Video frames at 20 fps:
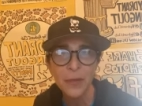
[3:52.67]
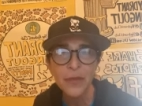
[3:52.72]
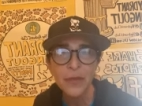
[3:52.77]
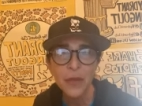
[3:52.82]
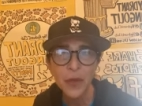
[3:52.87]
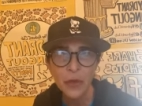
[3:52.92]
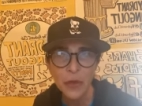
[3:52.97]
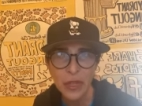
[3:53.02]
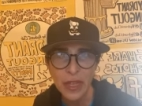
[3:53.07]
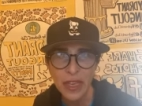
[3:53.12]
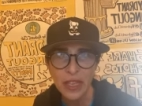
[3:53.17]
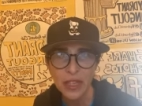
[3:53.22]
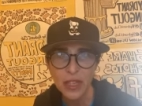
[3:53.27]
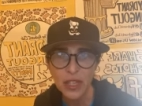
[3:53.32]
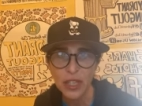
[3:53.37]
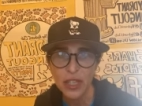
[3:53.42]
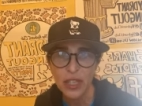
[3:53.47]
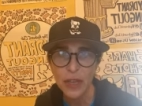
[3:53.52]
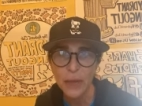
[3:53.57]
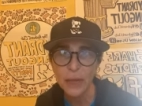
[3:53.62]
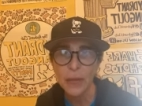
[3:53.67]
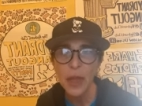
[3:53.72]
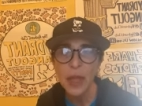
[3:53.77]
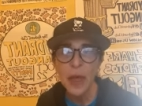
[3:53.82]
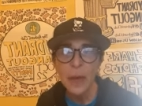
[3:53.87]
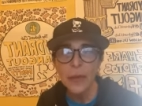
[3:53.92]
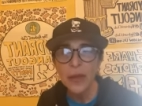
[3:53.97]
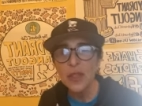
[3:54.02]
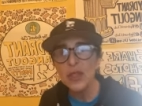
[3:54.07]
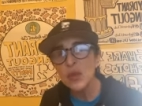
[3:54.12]
relationship.
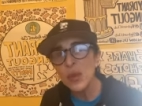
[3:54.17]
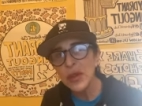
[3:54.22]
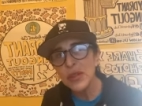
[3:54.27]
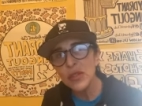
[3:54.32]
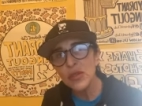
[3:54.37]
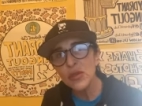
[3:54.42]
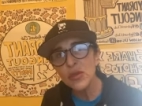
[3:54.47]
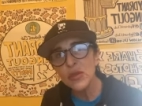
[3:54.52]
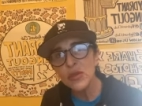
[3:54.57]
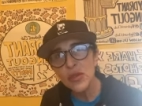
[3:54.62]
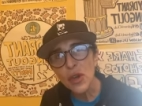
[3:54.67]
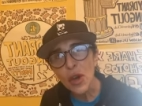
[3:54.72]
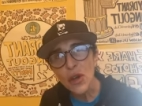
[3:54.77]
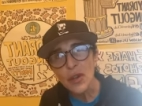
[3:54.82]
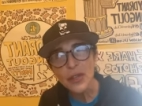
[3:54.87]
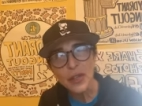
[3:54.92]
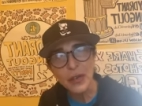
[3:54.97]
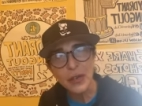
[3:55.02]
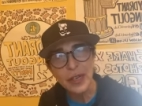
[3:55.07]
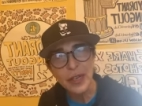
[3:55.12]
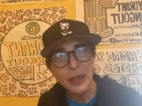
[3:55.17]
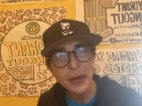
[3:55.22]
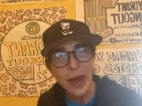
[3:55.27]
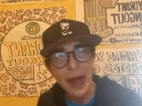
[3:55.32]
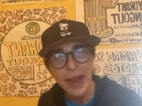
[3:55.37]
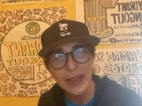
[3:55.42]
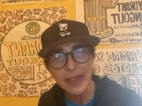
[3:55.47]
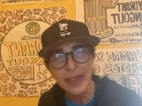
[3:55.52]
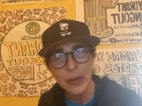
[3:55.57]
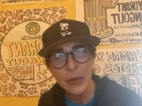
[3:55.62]
Because when two dogs are
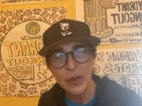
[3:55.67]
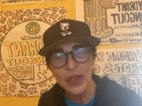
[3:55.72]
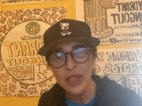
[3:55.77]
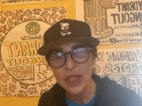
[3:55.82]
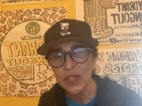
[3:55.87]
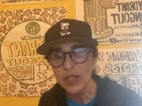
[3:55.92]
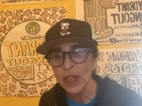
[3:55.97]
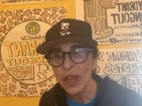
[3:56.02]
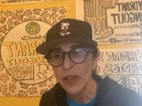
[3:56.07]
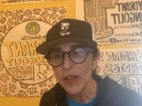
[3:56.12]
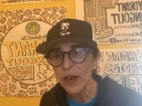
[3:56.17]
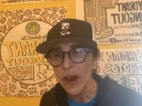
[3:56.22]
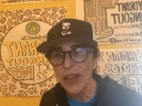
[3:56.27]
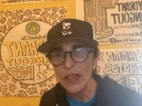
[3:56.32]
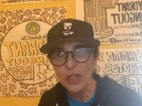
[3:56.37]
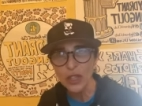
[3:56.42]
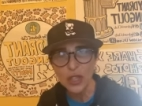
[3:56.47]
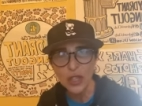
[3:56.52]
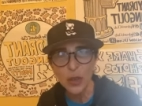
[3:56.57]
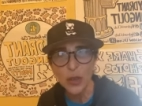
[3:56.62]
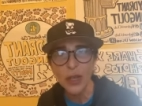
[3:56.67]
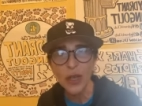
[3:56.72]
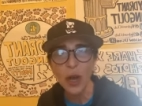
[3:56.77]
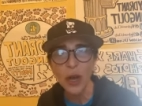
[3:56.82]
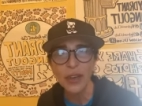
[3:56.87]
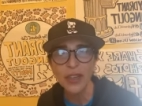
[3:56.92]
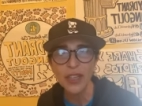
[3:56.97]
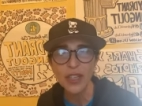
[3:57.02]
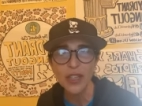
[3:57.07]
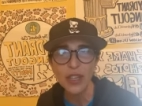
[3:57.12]
interacting with each other and chewing
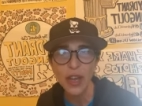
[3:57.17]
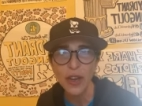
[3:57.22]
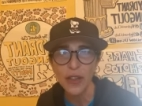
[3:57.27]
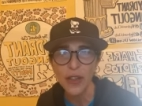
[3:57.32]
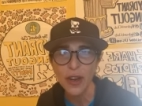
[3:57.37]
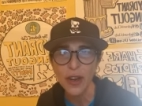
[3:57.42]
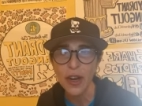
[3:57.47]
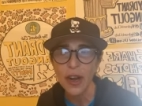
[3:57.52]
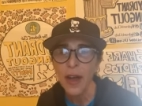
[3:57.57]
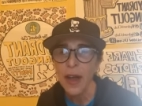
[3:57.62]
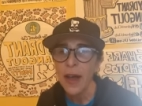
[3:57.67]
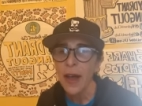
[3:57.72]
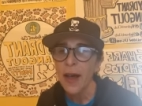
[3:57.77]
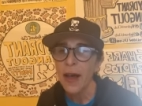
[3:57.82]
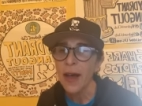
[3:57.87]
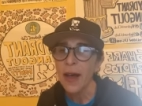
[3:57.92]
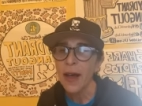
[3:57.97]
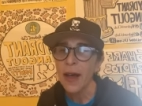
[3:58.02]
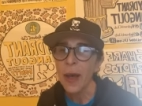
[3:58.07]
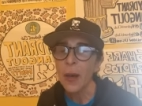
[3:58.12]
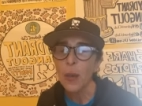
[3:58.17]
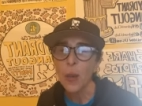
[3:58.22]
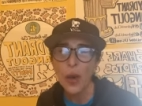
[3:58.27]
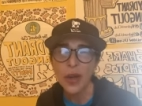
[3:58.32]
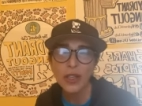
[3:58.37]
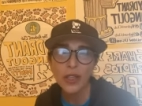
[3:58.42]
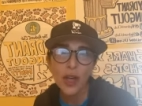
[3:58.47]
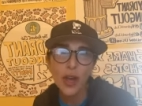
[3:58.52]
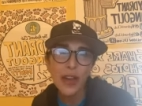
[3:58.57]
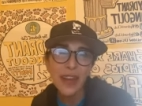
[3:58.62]
on each other, uh, and
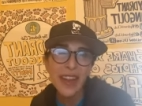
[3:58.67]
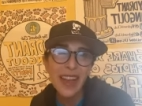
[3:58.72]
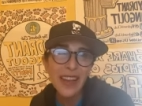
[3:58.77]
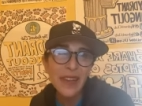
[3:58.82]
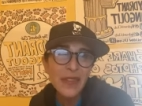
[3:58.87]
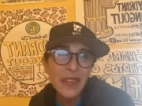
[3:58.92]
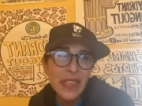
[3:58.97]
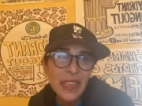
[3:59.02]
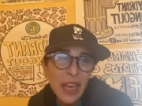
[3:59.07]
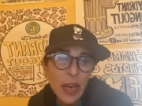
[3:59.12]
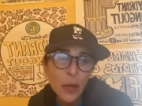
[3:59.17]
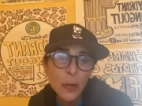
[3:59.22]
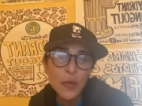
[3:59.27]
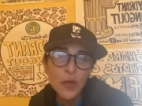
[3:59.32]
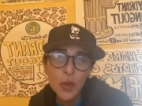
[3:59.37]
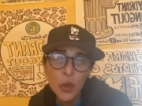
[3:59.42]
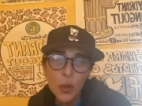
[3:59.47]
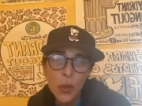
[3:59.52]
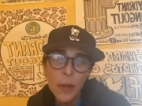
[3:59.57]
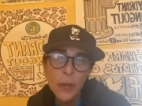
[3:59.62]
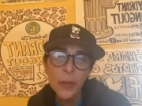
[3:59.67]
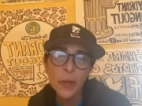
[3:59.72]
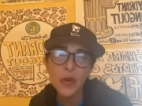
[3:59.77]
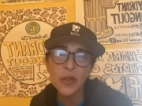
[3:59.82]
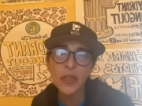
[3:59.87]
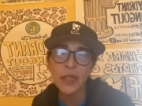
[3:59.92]
one dog kind of yelps or whimpers a